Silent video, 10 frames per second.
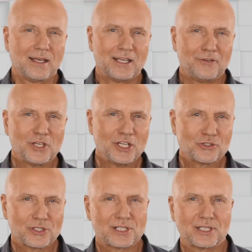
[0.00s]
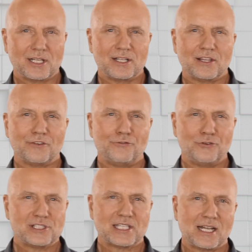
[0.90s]
If you're interested in the
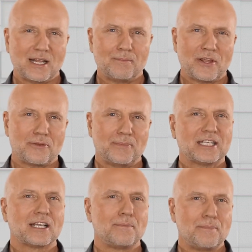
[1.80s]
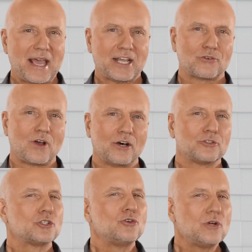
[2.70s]
physical and mathematical
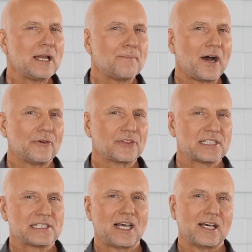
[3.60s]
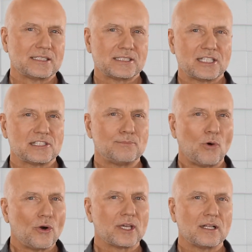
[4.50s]
background, Google about the scientists
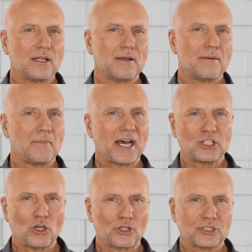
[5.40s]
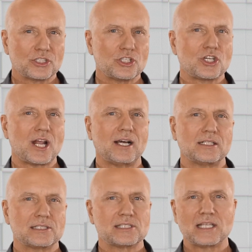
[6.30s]
Boyle, Mariotte,
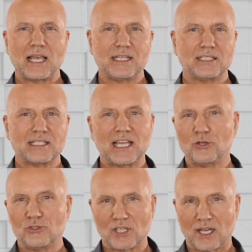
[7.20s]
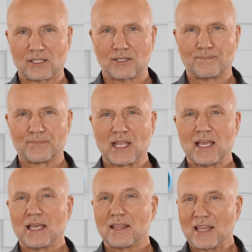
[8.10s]
Charles and Gay-Lussac.
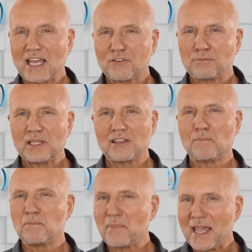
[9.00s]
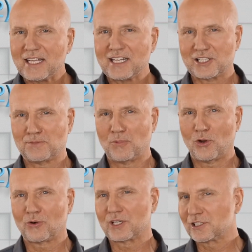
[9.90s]
They have been the main
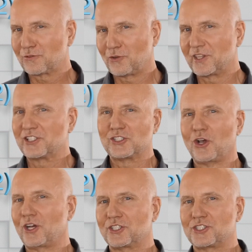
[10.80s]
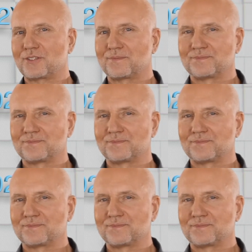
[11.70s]
explorers for this knowledge.